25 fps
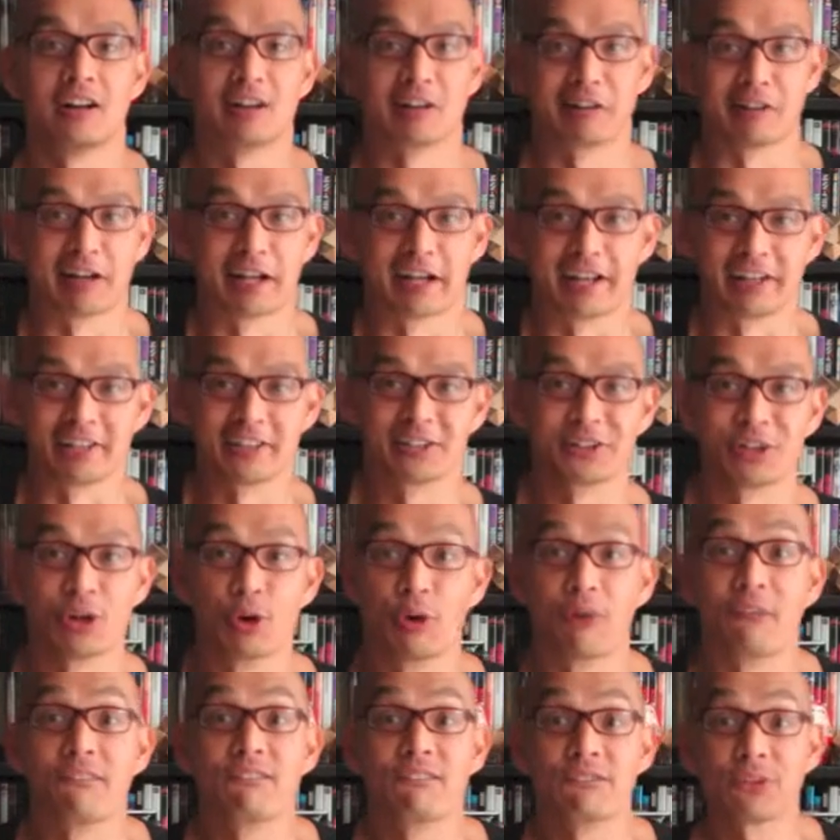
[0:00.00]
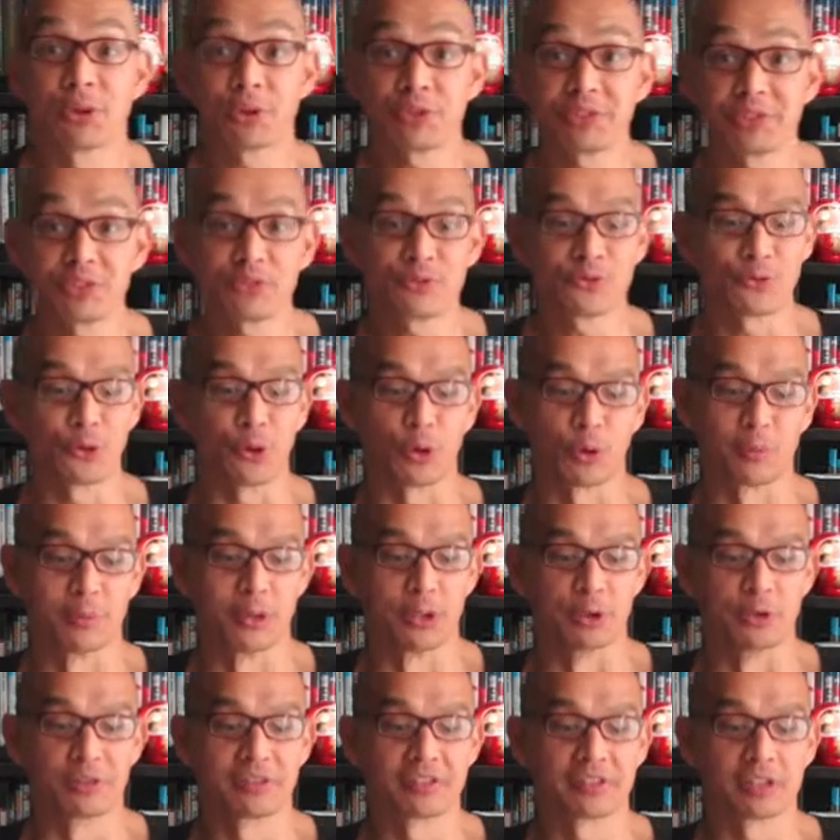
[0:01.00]
Alright, so first and
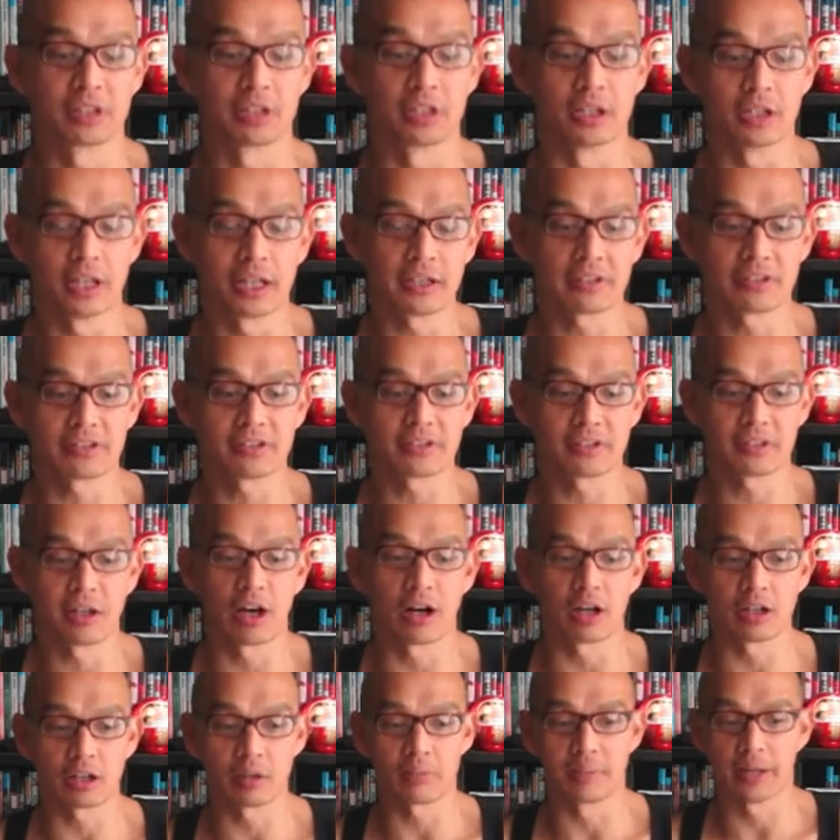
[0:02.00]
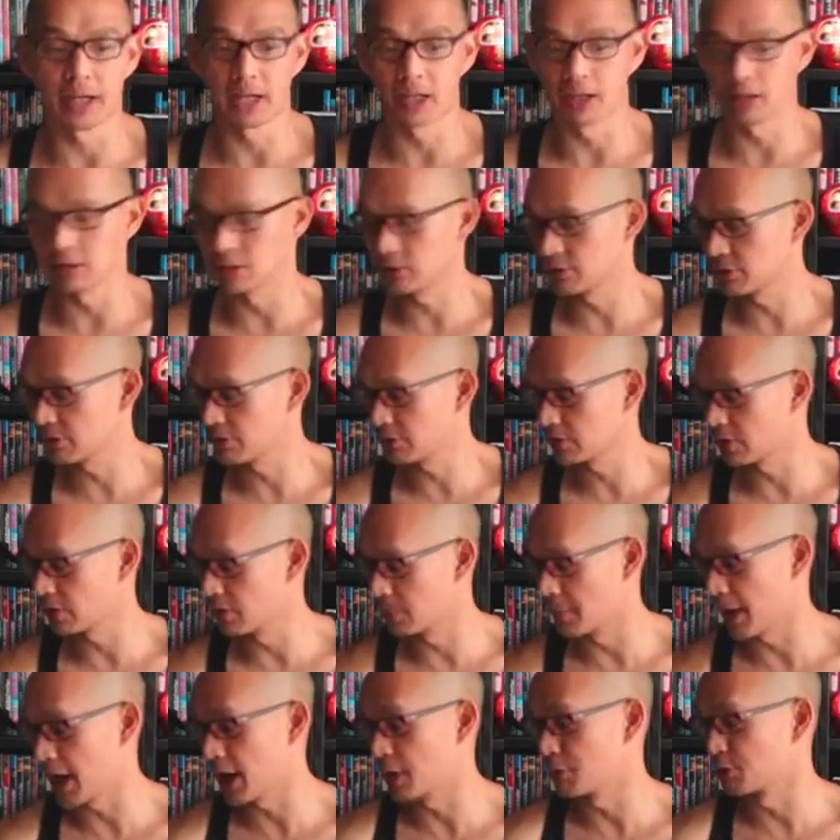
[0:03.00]
foremost, let's talk about
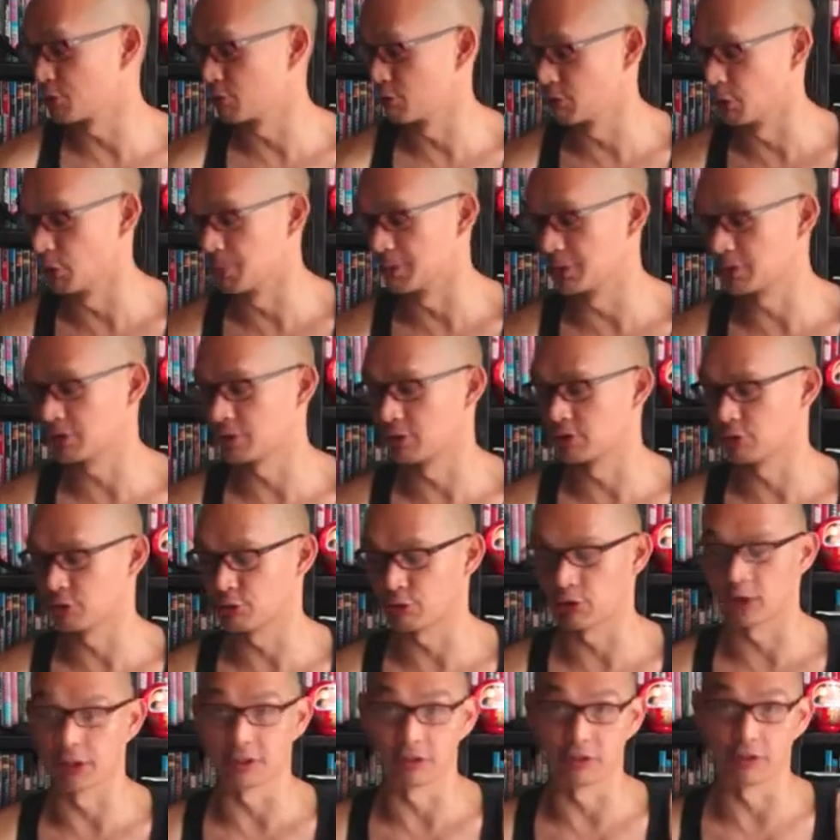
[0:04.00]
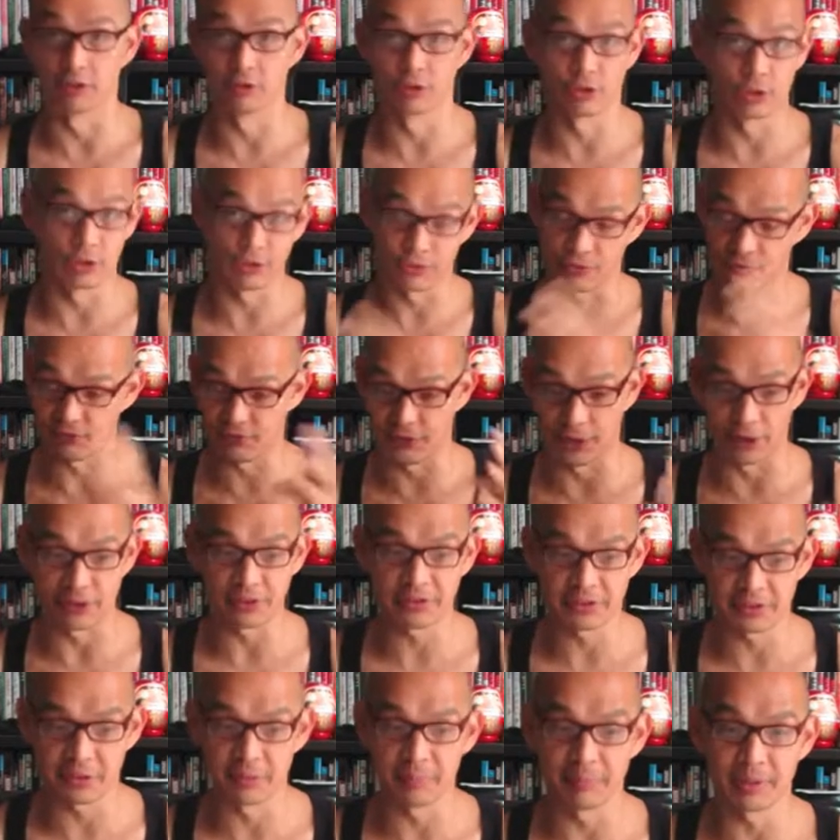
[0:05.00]
how your rope is constructed. Just very
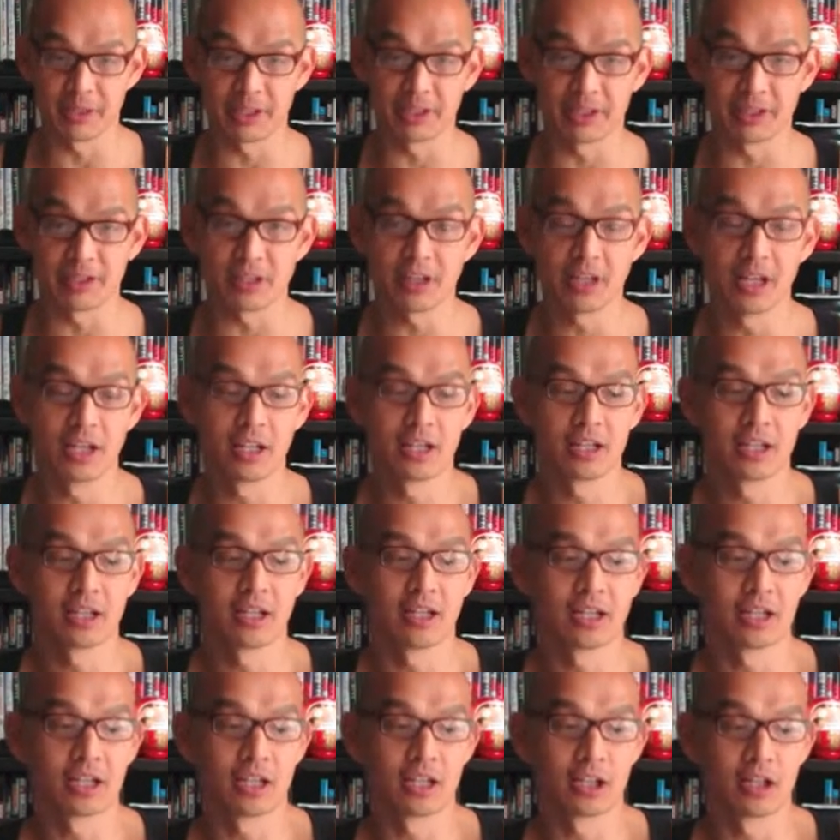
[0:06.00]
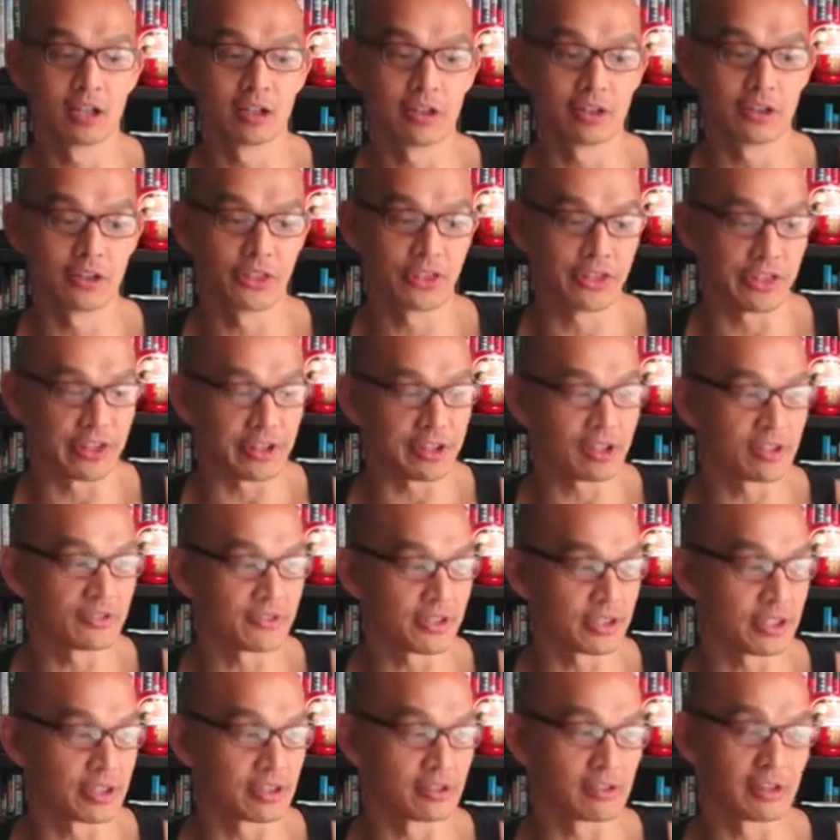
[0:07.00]
simply, think of
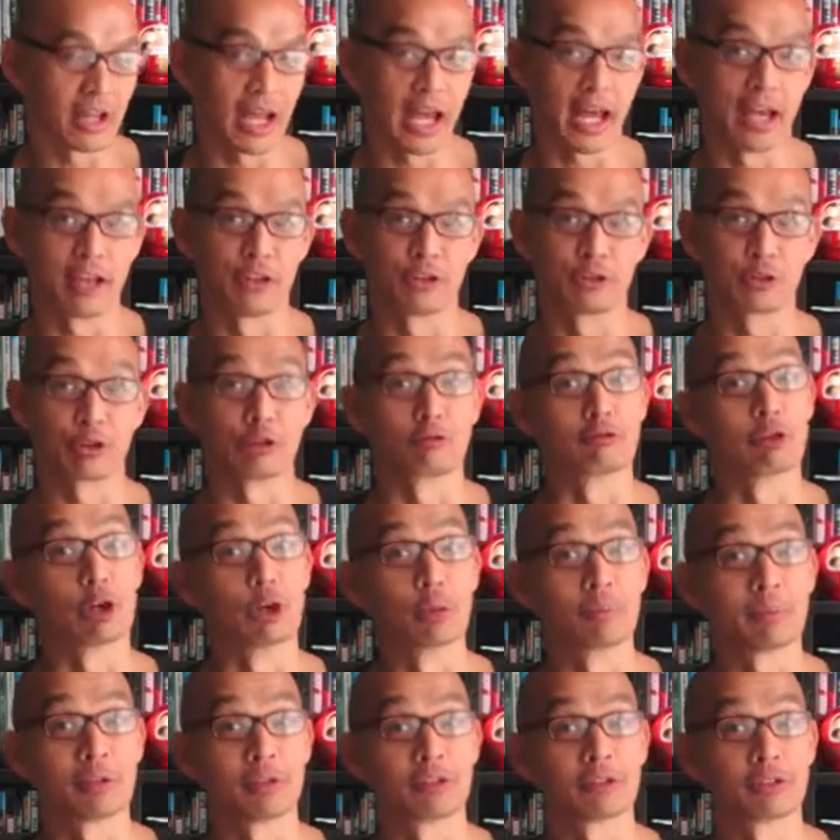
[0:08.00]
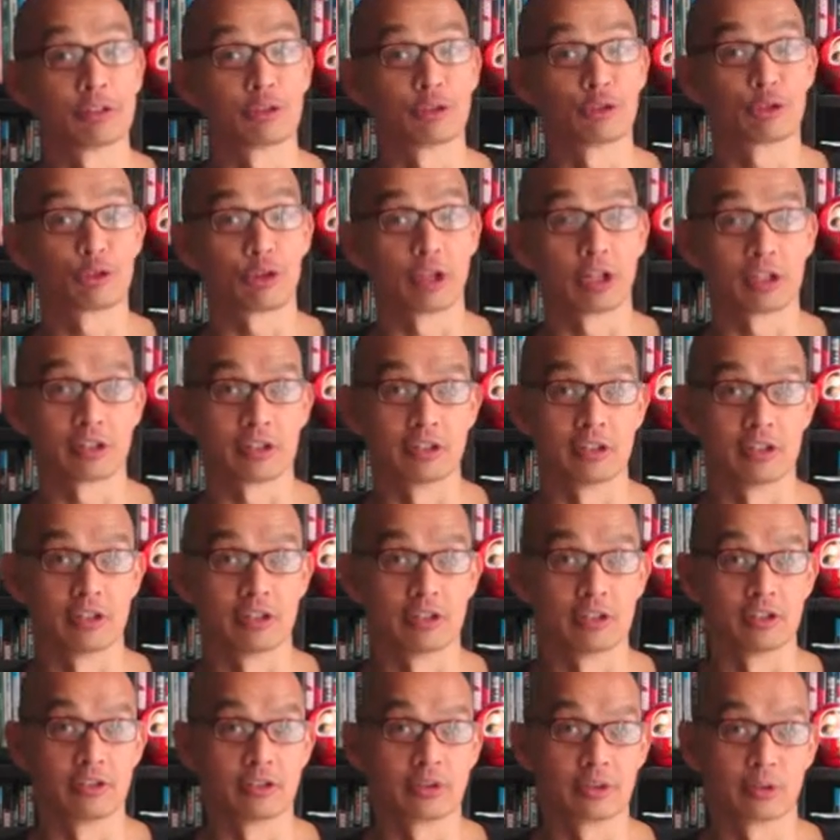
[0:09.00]
it as your rope is
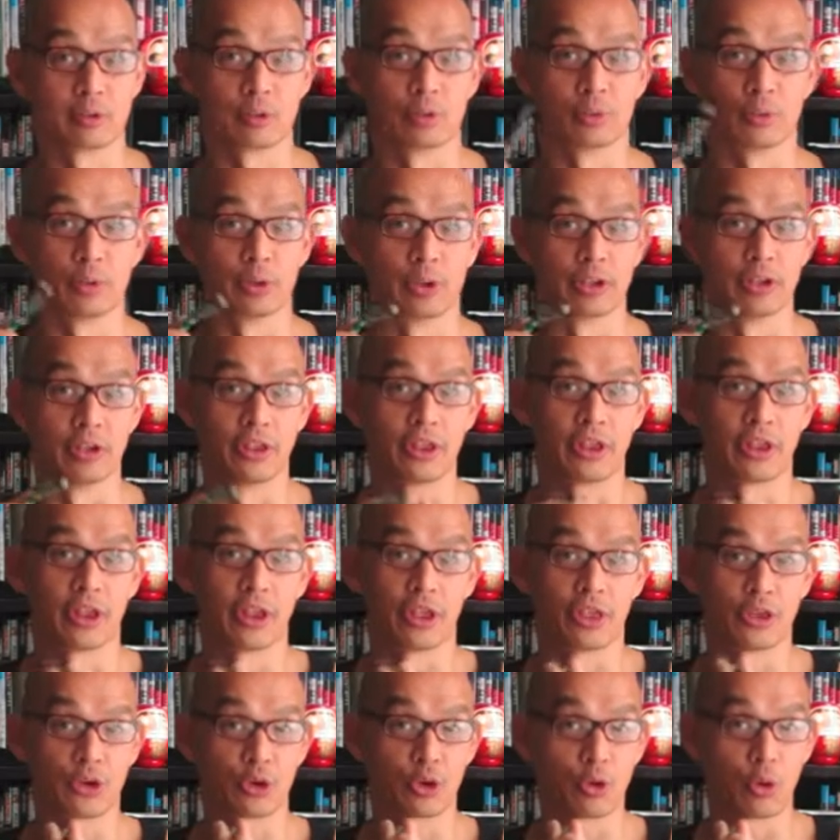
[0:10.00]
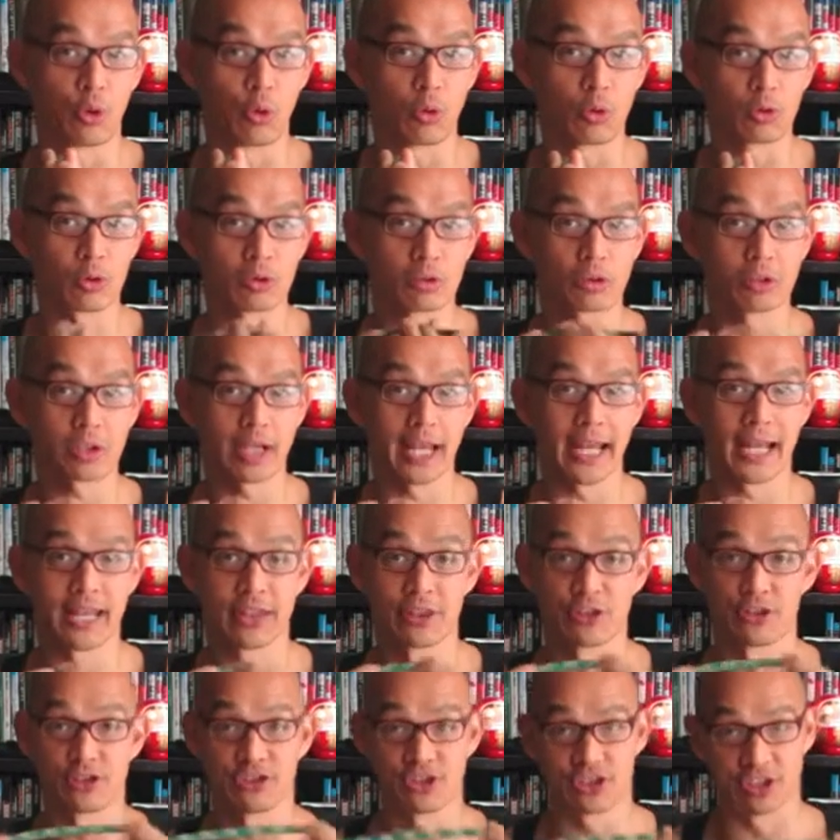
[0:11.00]
constructed with the core
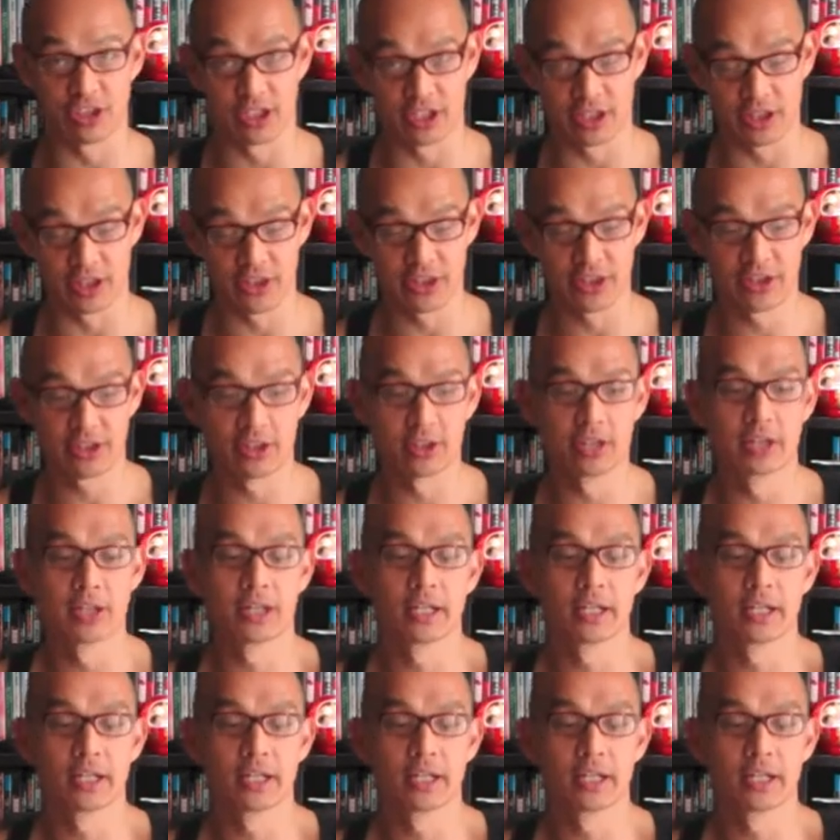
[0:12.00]
and the sheath.